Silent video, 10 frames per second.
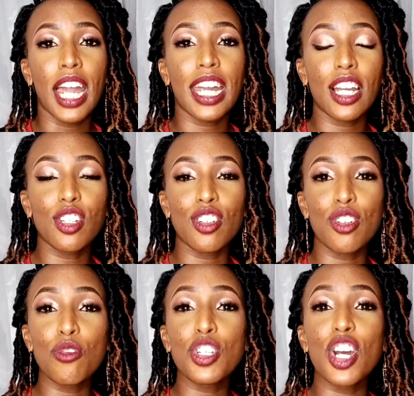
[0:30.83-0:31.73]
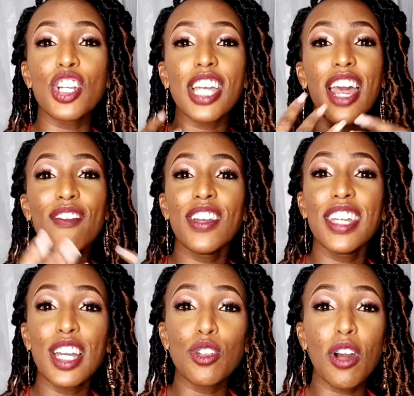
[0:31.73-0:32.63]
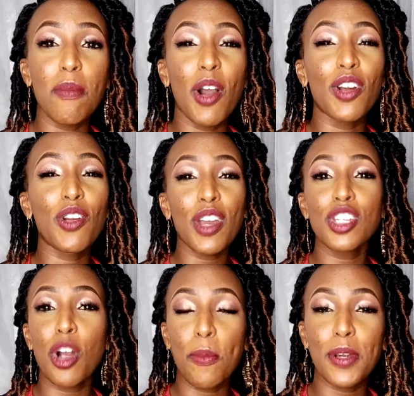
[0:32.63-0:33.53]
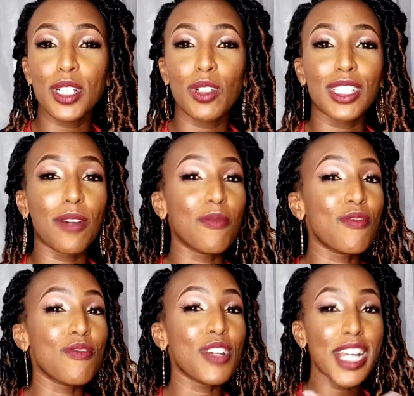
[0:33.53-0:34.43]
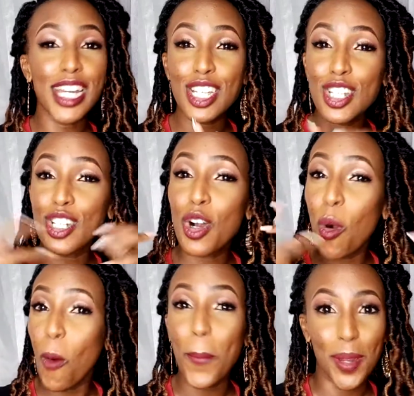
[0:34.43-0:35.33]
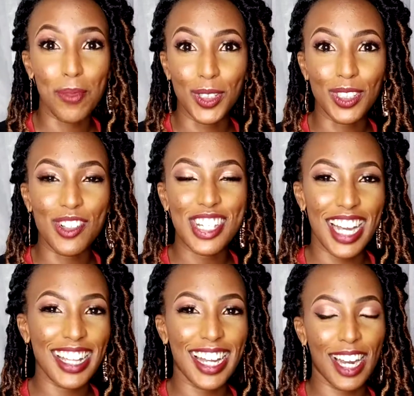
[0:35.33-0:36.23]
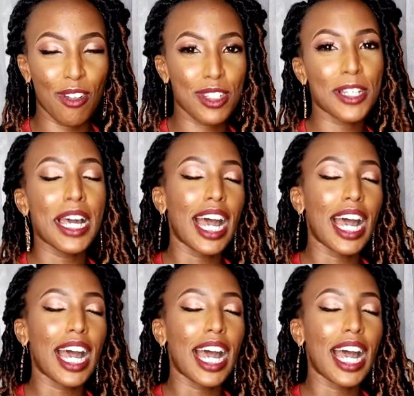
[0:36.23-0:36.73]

get to do church every day, talk about great topics with some really cool people. So check that out.